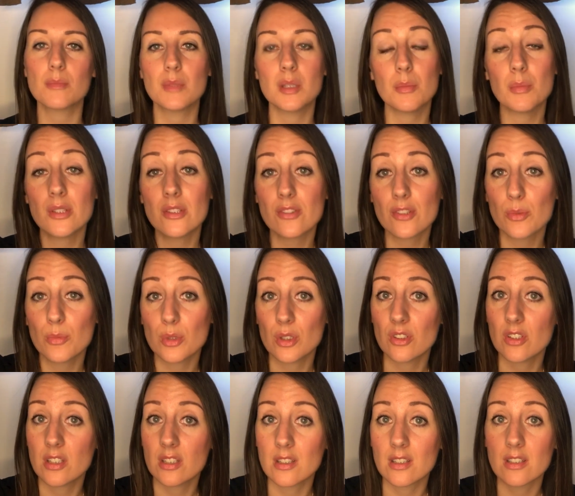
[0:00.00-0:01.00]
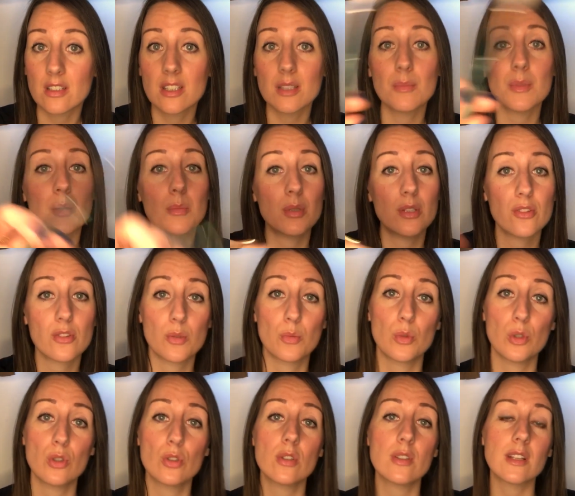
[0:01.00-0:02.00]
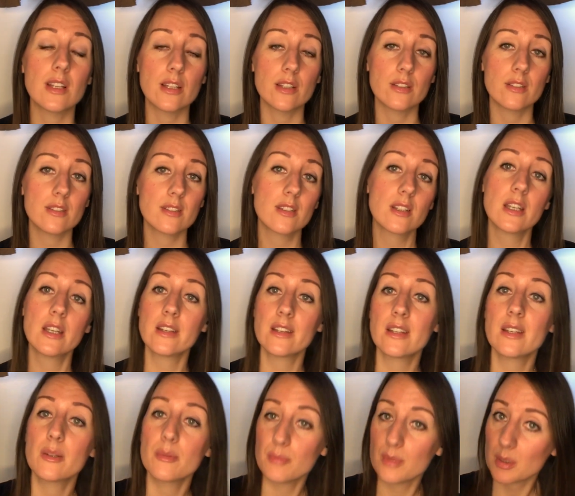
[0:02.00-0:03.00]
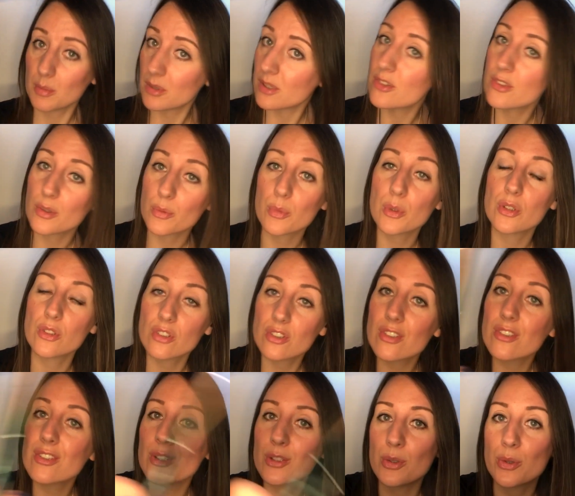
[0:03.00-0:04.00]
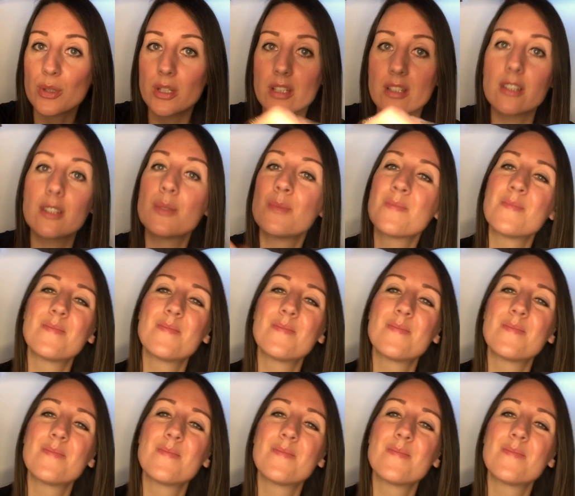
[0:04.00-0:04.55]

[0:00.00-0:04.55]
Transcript: Maybe some were tingly, maybe some were too loud, maybe some were just annoying.